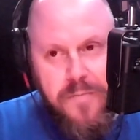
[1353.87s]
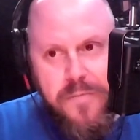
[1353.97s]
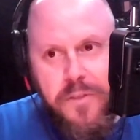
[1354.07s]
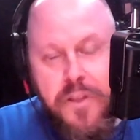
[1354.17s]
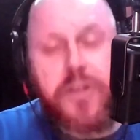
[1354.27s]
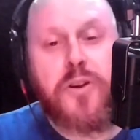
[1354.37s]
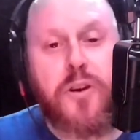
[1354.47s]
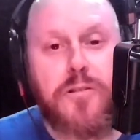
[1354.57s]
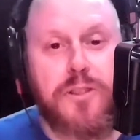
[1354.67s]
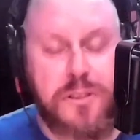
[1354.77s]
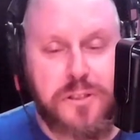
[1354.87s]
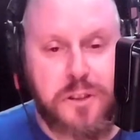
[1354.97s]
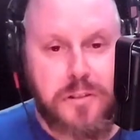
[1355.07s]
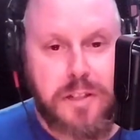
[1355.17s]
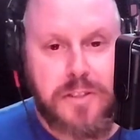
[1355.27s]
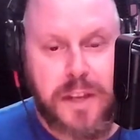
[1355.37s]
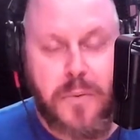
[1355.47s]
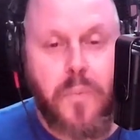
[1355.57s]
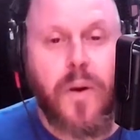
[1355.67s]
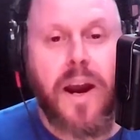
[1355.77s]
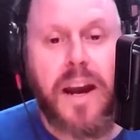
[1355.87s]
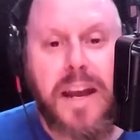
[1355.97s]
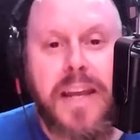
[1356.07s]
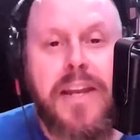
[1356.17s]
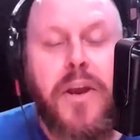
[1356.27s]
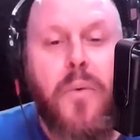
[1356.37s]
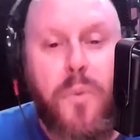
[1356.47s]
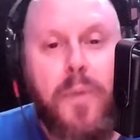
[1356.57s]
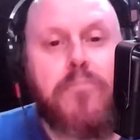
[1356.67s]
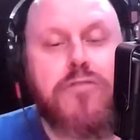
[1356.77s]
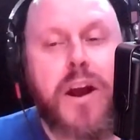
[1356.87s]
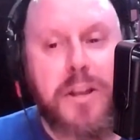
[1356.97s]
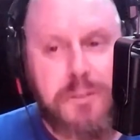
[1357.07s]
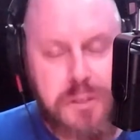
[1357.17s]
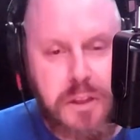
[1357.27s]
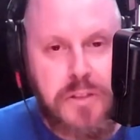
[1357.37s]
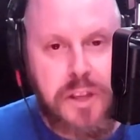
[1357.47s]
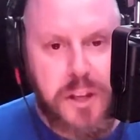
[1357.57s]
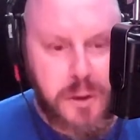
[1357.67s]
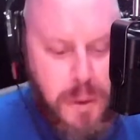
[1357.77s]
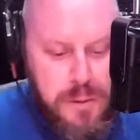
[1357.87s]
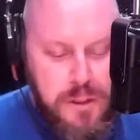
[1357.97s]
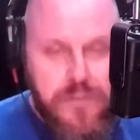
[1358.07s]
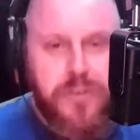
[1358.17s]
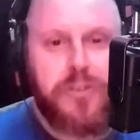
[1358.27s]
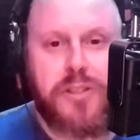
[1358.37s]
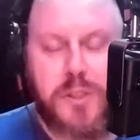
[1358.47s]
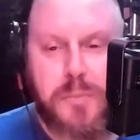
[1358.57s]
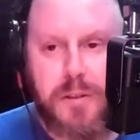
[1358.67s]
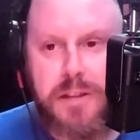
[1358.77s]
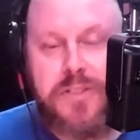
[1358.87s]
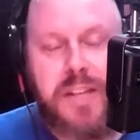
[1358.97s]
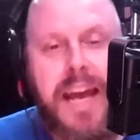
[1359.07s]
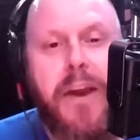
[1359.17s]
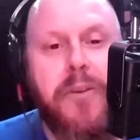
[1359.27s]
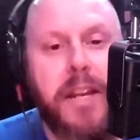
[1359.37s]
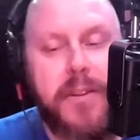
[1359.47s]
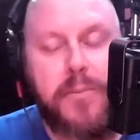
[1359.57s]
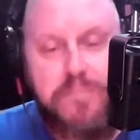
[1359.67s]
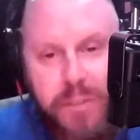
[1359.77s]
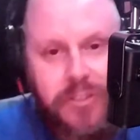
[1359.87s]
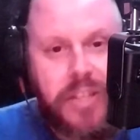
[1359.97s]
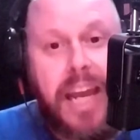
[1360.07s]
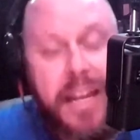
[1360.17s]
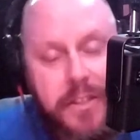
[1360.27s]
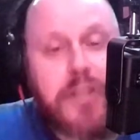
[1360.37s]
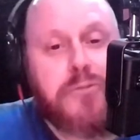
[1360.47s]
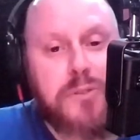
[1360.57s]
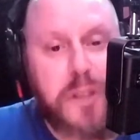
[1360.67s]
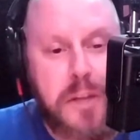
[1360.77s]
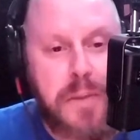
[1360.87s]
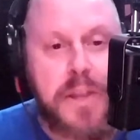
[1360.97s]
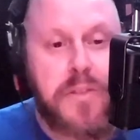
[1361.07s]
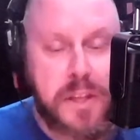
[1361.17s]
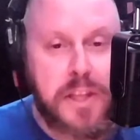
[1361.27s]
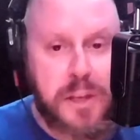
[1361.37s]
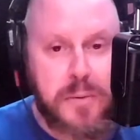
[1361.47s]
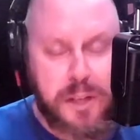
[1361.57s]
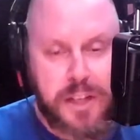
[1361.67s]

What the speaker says: theater origin stories, like what brought you to the theater, what was your first experience, and how did you decide this was going to be the thing that you were going to